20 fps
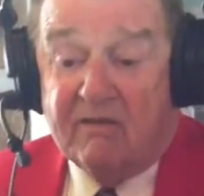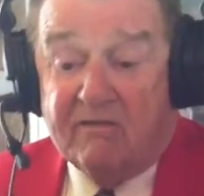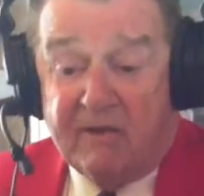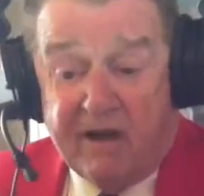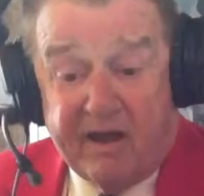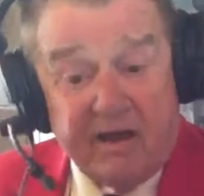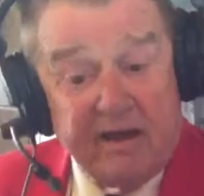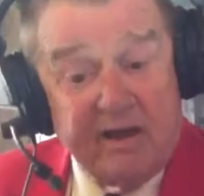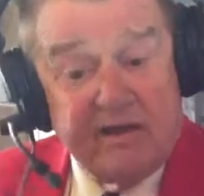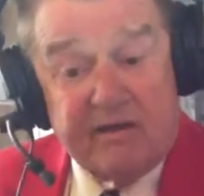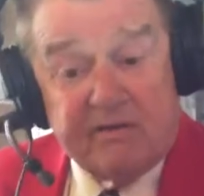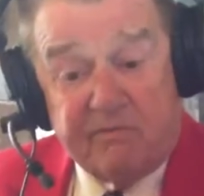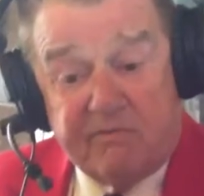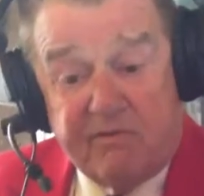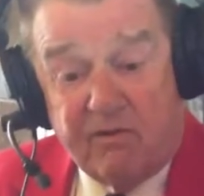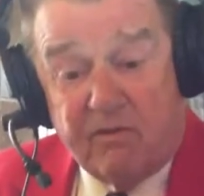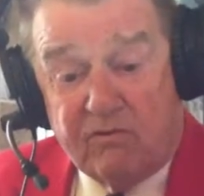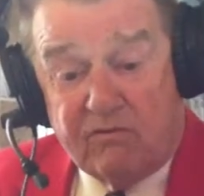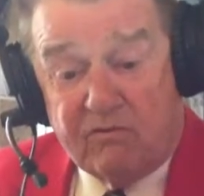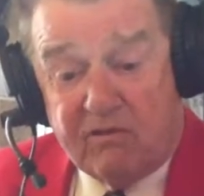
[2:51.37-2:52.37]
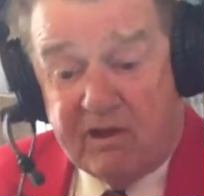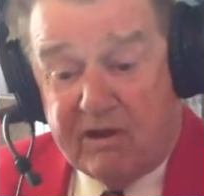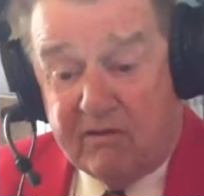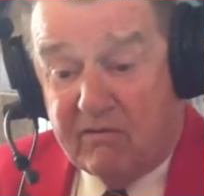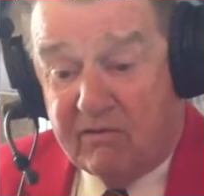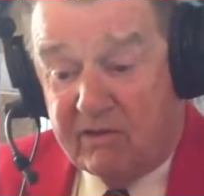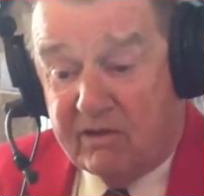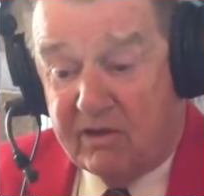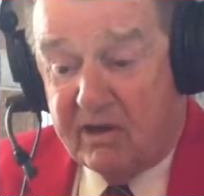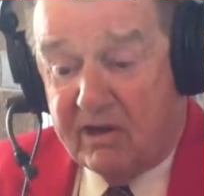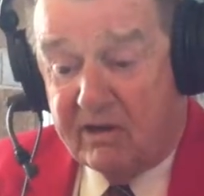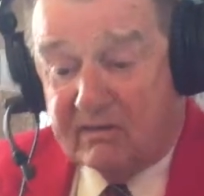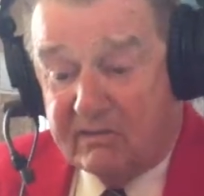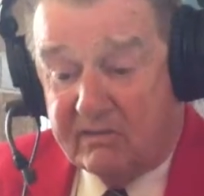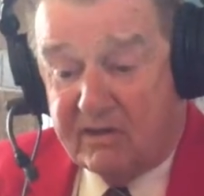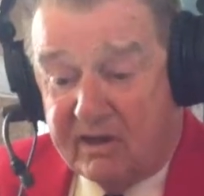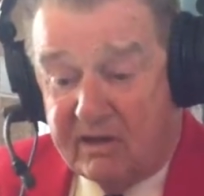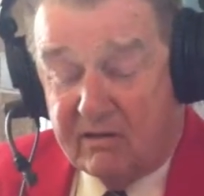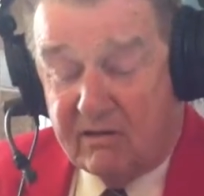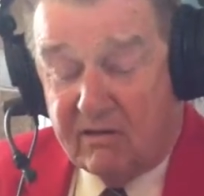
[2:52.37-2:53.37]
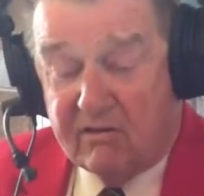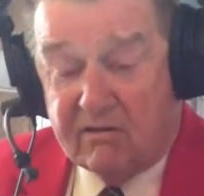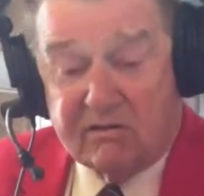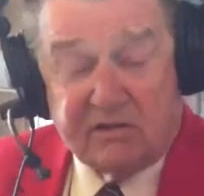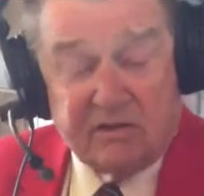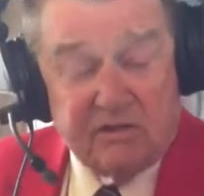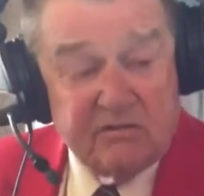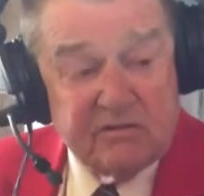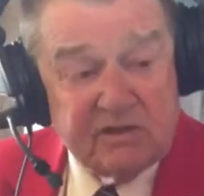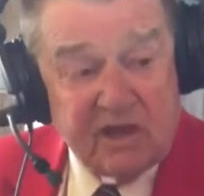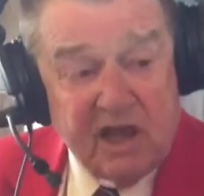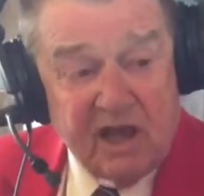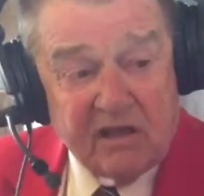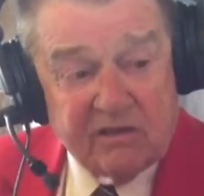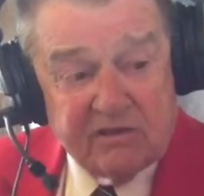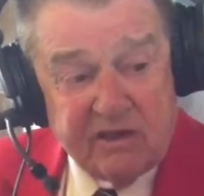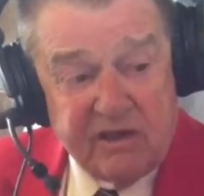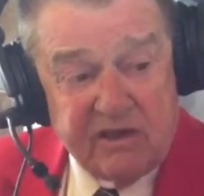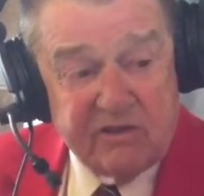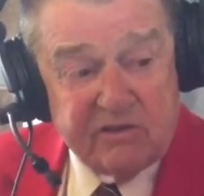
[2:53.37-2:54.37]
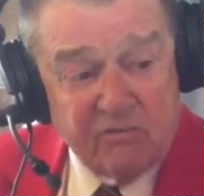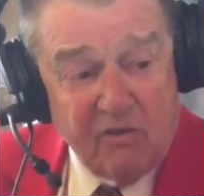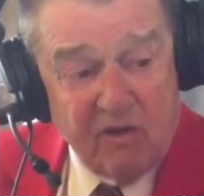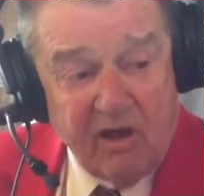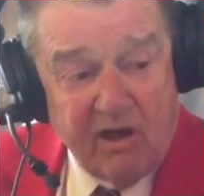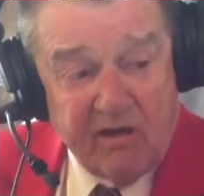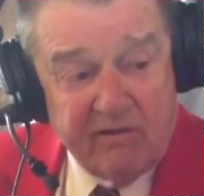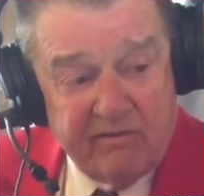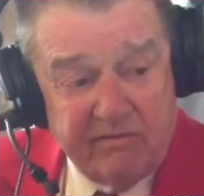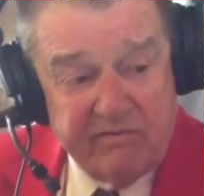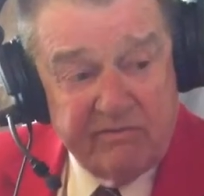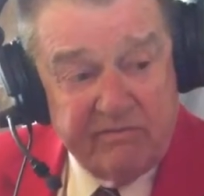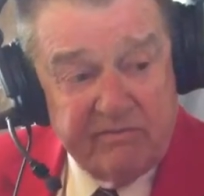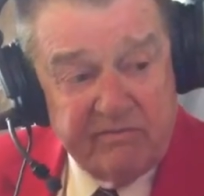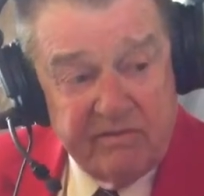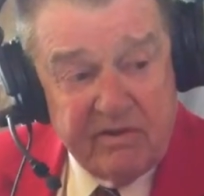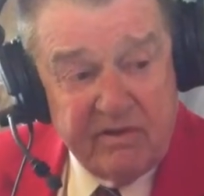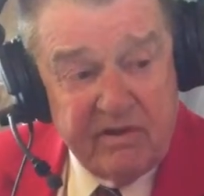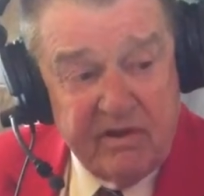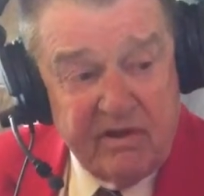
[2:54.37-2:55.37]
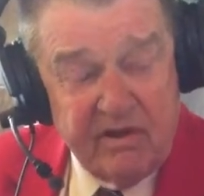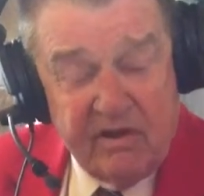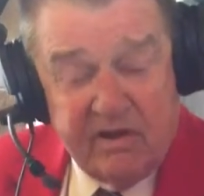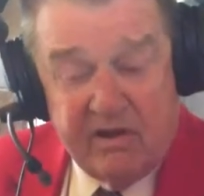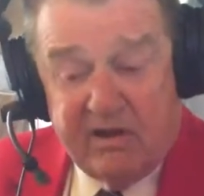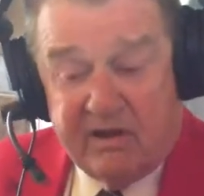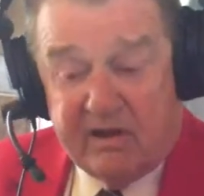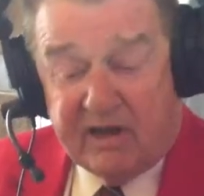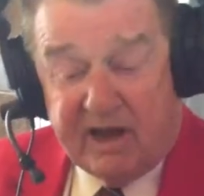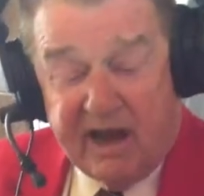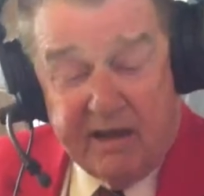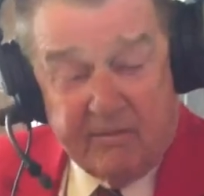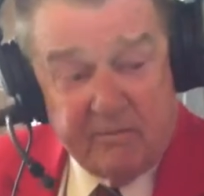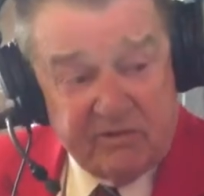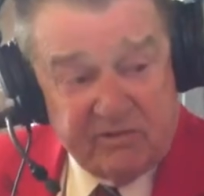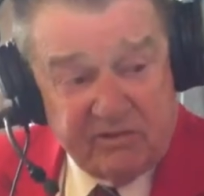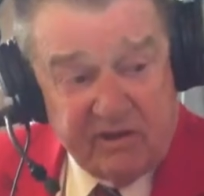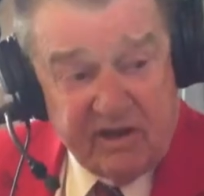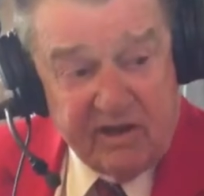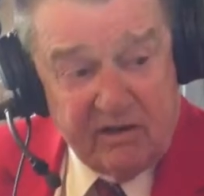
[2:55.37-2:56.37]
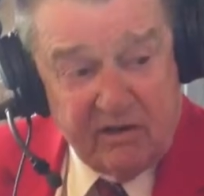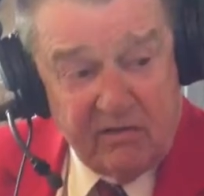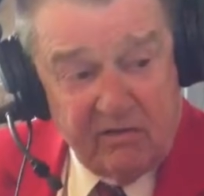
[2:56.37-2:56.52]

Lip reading: Finally, the phone rang one day in St. Louis. It was Ozzy and his wife. Came to St.